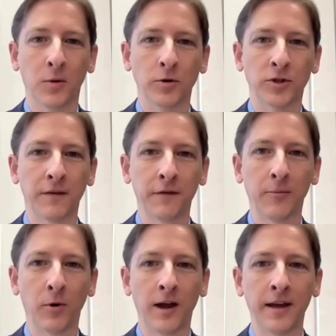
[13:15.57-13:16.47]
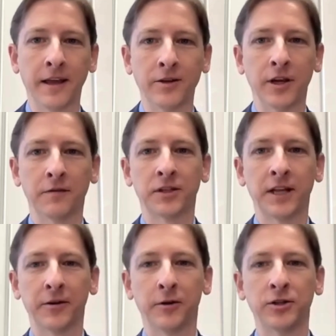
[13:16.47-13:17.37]
Well, Jeff Amerine and Jeff
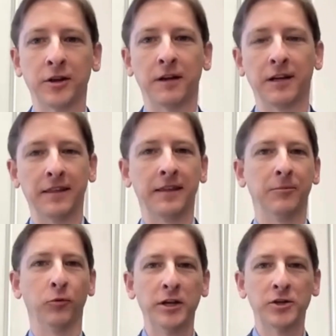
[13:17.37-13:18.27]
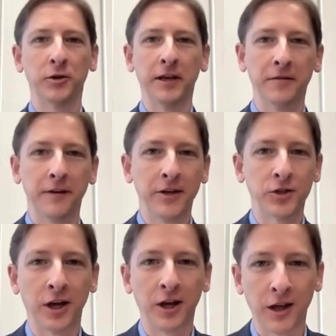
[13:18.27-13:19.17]
Standridge of the Lithium Regional
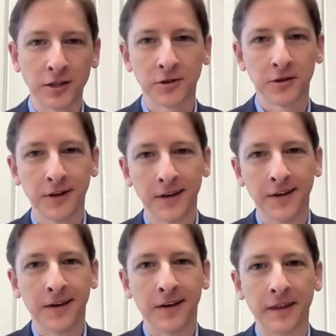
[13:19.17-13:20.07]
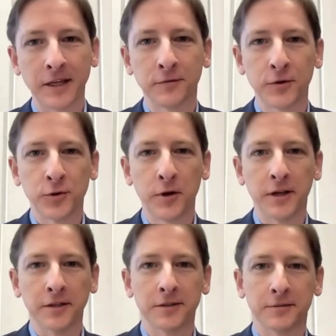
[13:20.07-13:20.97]
Innovation Cluster, thanks for
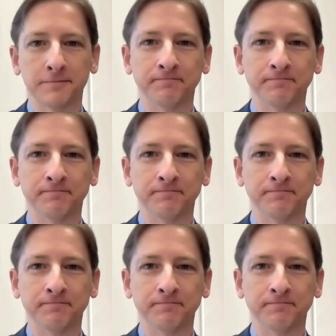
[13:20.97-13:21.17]
joining us.